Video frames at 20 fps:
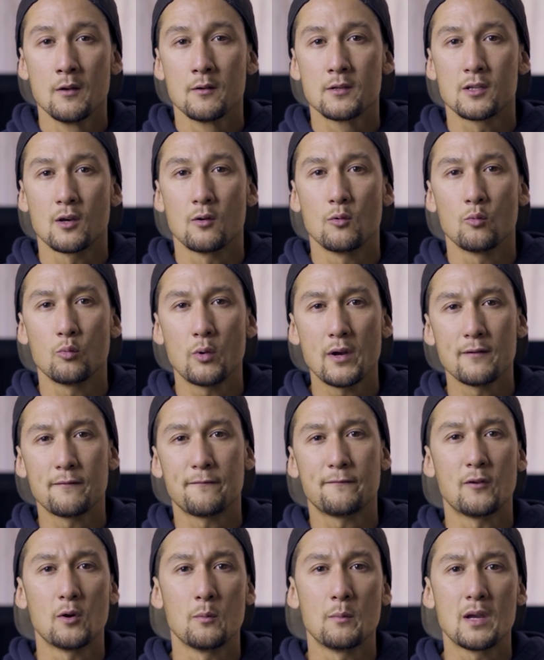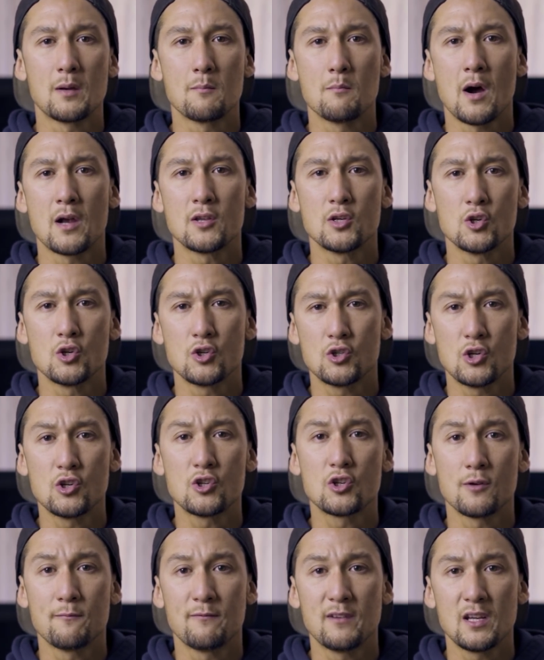So when filming my new
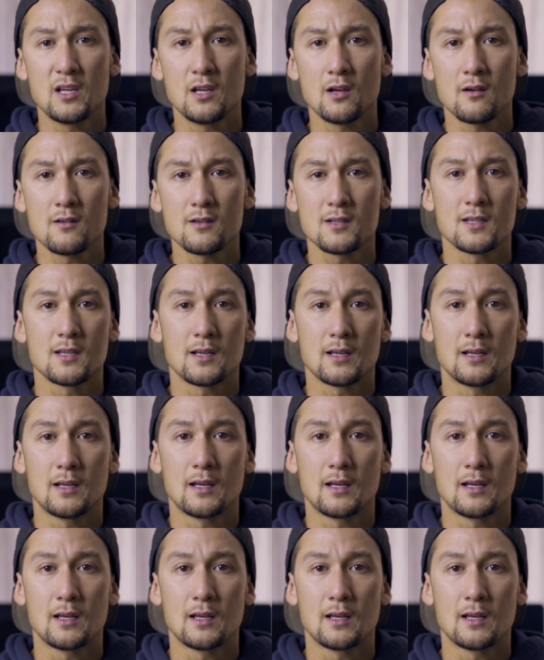YouTube videos,